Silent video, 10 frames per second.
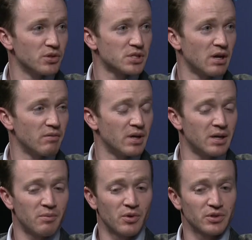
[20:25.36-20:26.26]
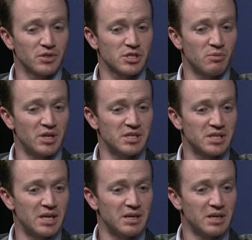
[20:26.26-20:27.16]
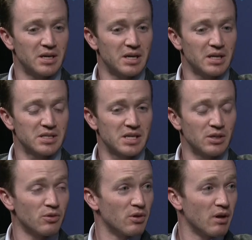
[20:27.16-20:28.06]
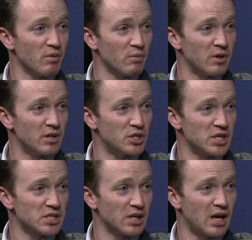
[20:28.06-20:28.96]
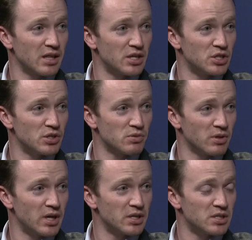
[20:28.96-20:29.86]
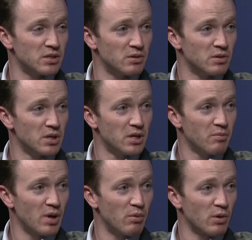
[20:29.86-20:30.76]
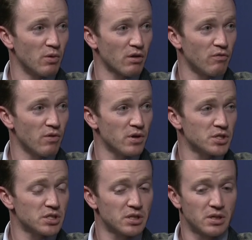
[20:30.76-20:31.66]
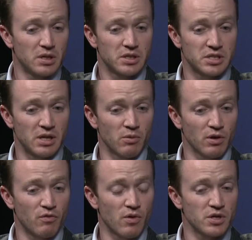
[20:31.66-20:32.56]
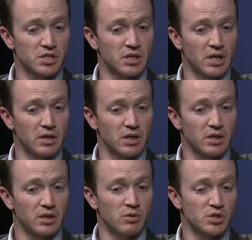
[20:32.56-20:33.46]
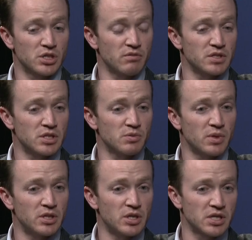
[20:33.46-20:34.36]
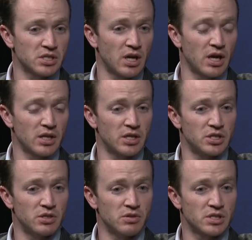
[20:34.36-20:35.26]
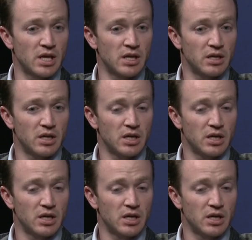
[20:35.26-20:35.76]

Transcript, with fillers: those, uh, both those committees. They, State and Local Government, we addressed a lot of the issues related to public workforce, state workforce, and then Human Services, we addressed a lot of the issues that